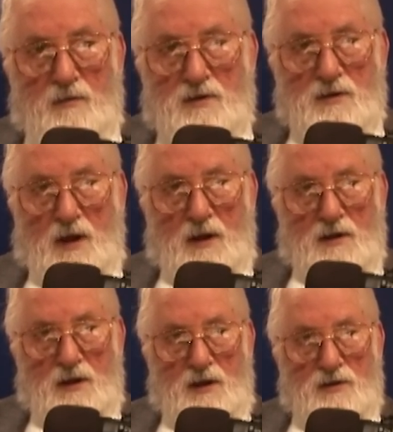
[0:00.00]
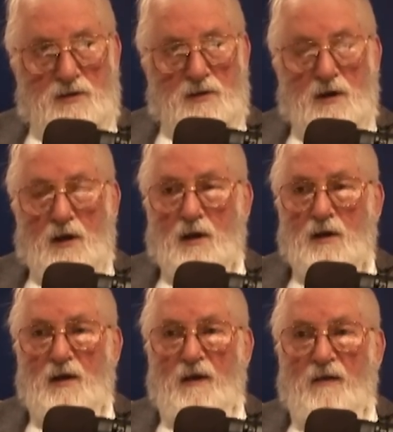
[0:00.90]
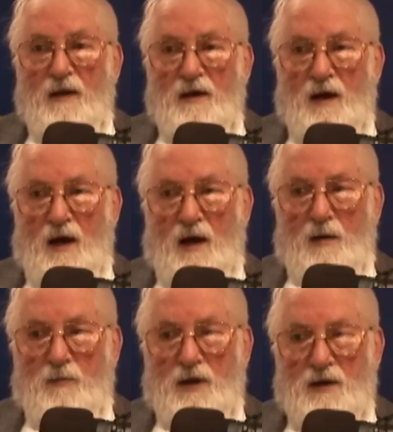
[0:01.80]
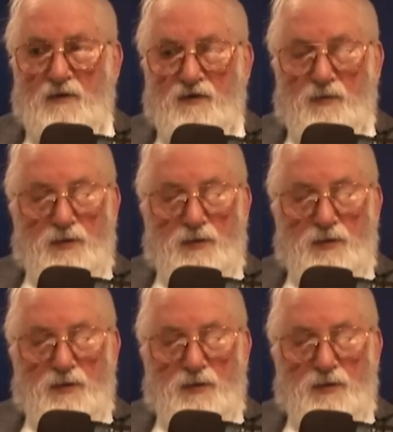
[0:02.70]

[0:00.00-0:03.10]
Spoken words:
it was not a danger at all. But if the